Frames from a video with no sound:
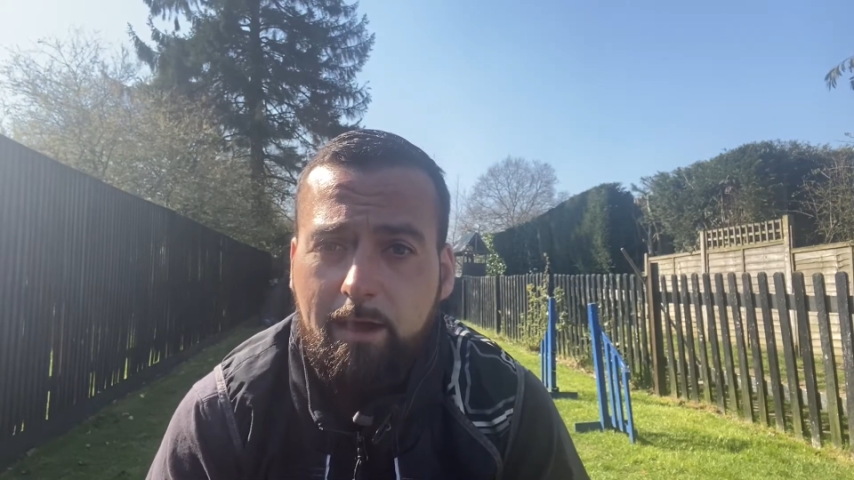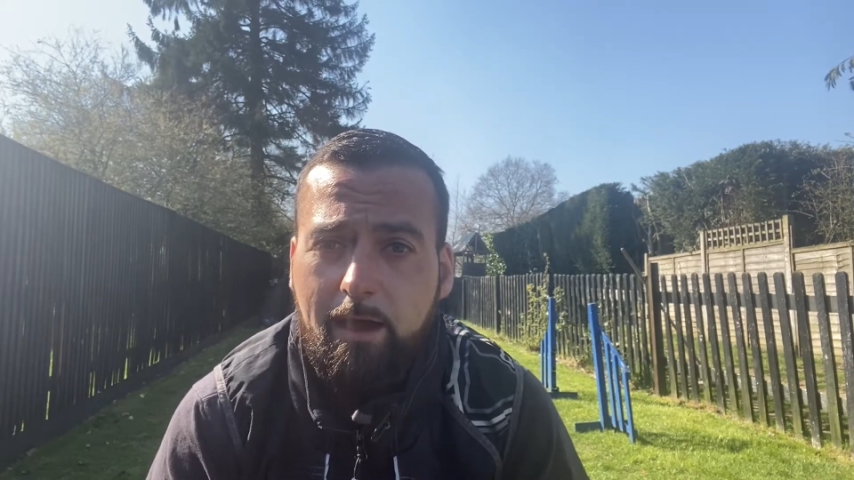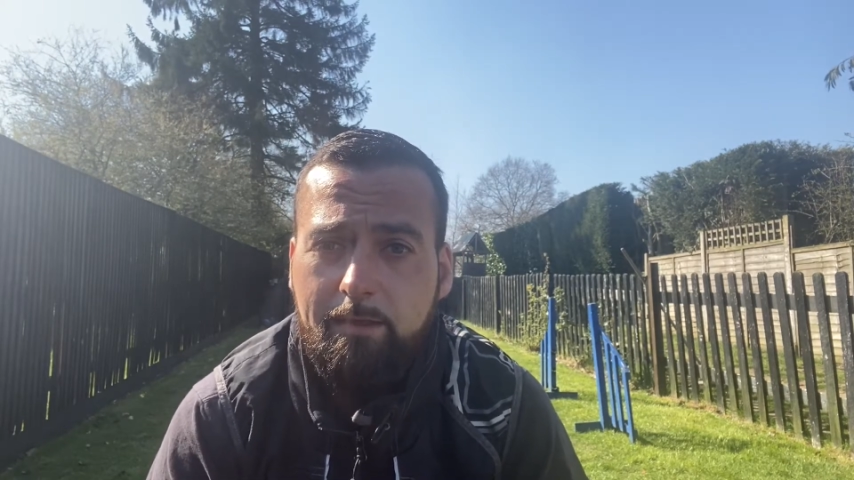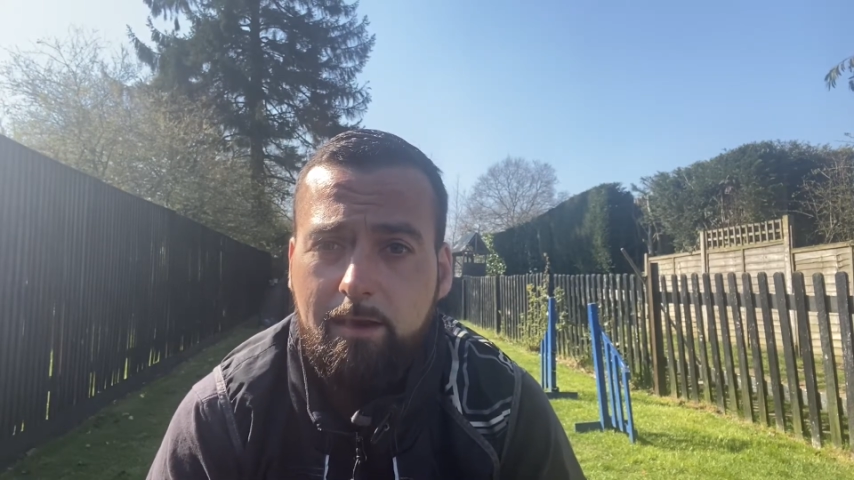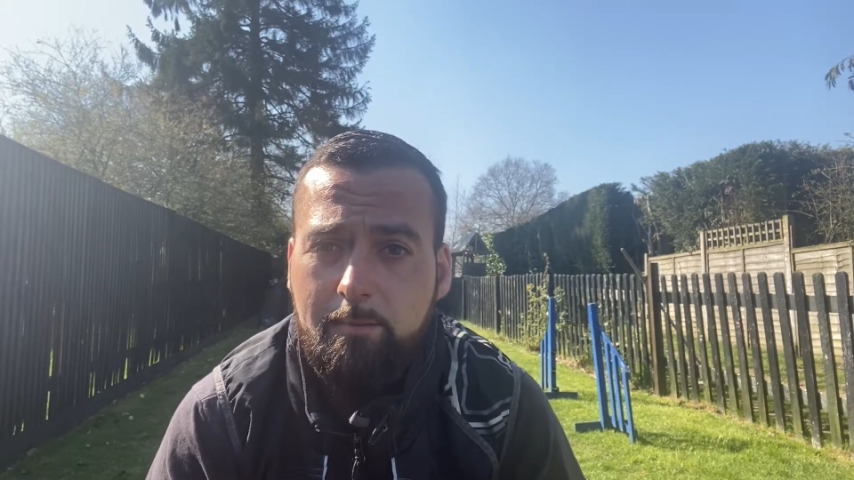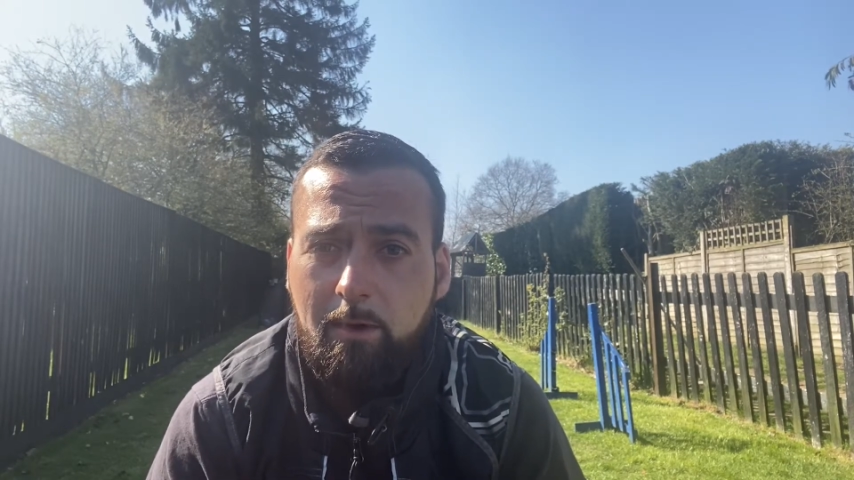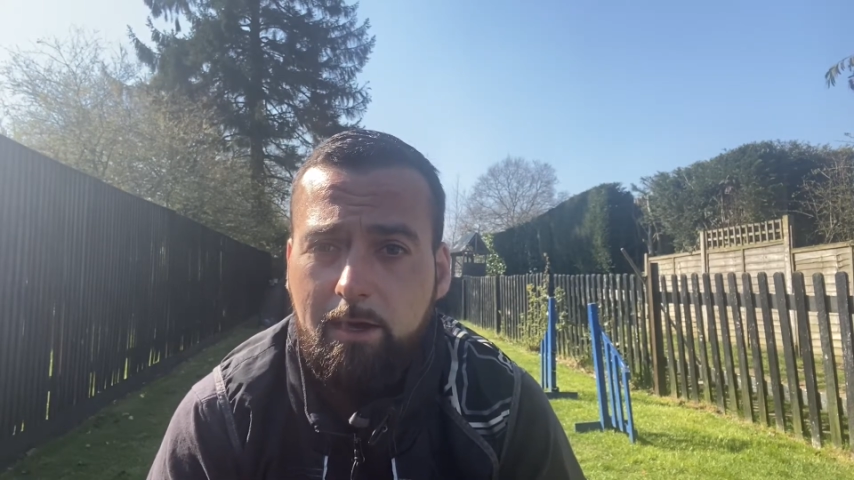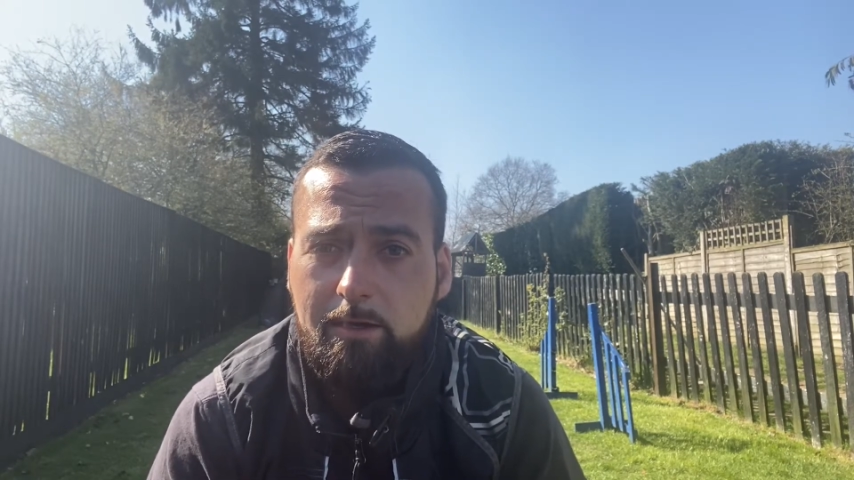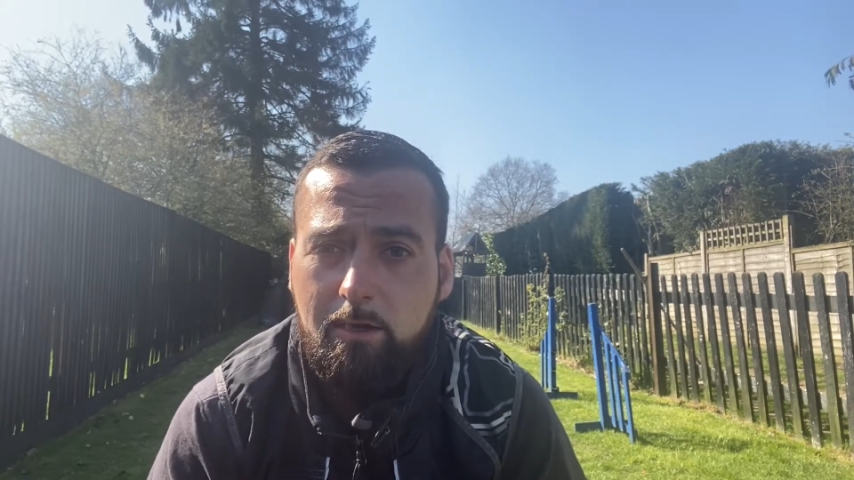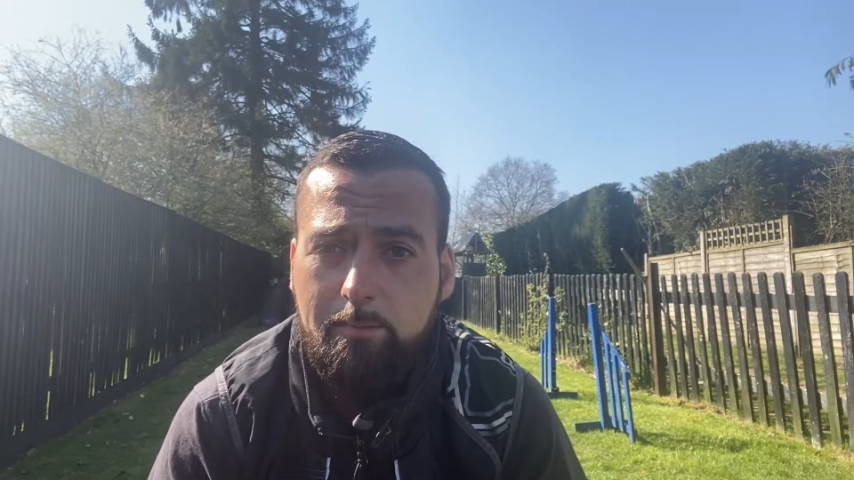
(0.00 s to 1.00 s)
And then I
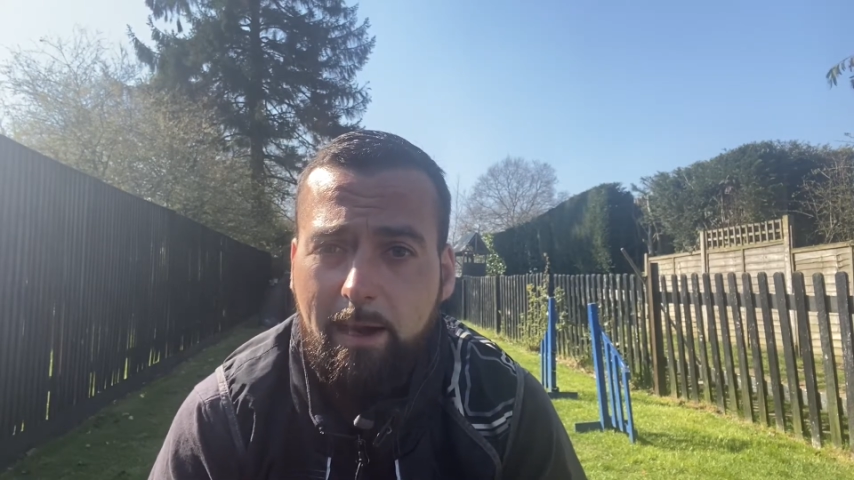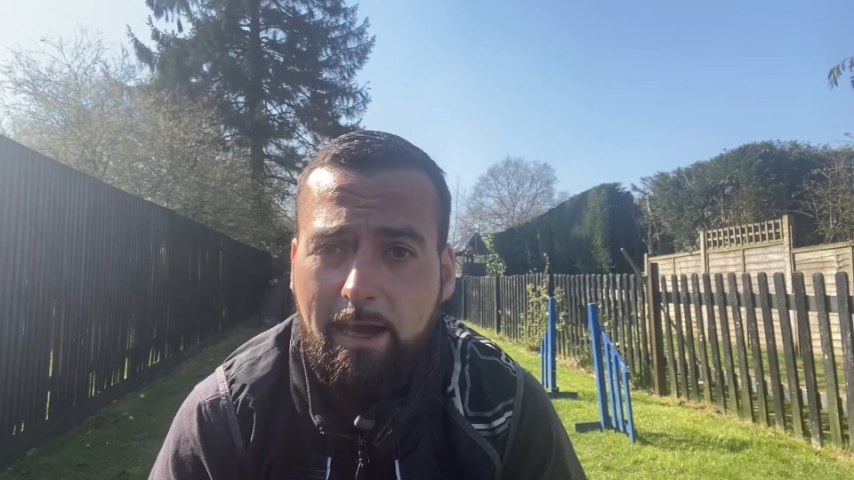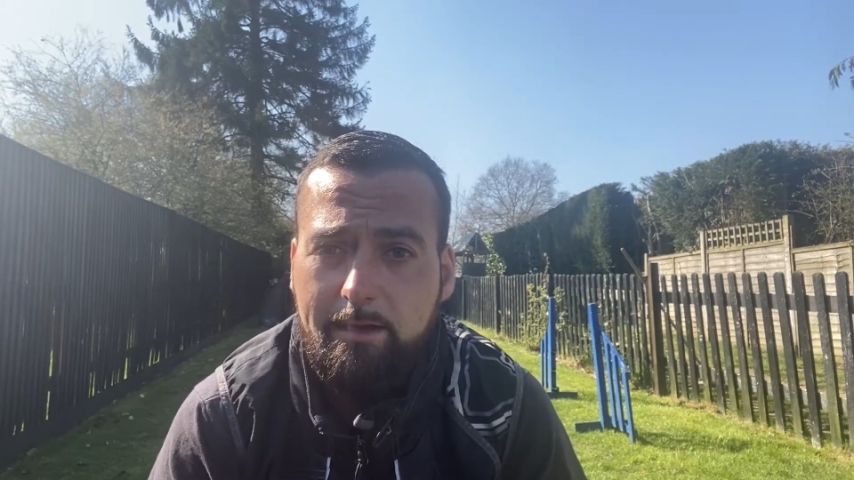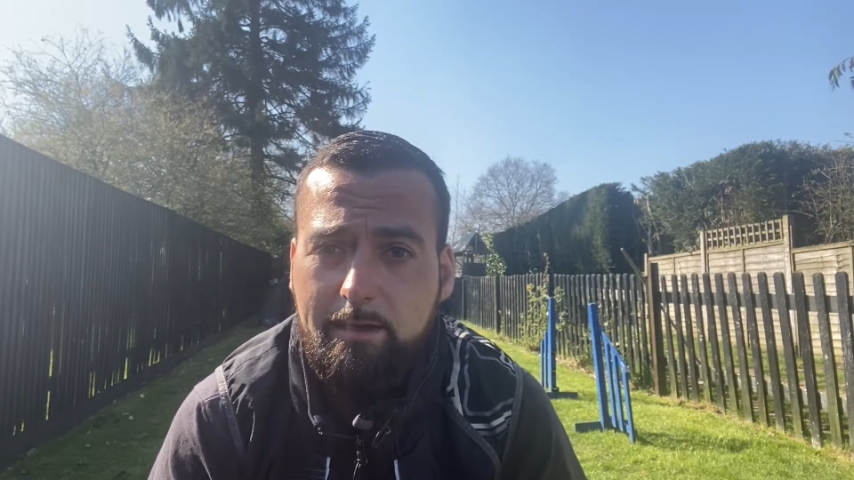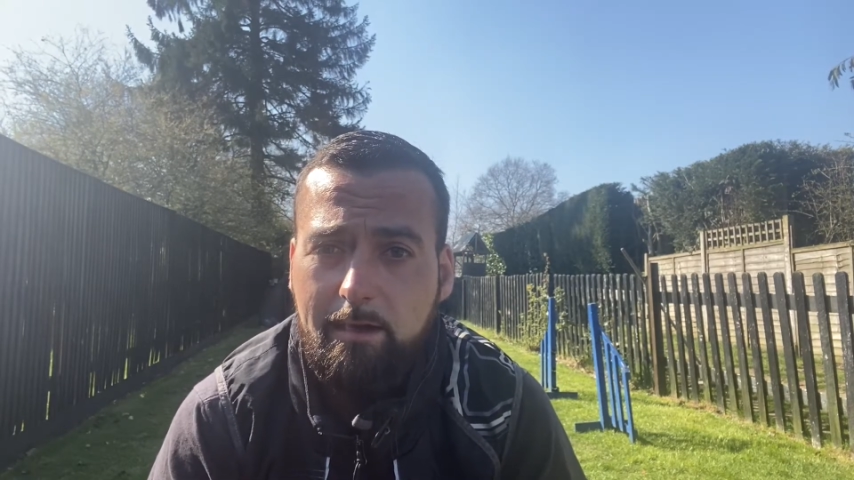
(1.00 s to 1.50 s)
might go back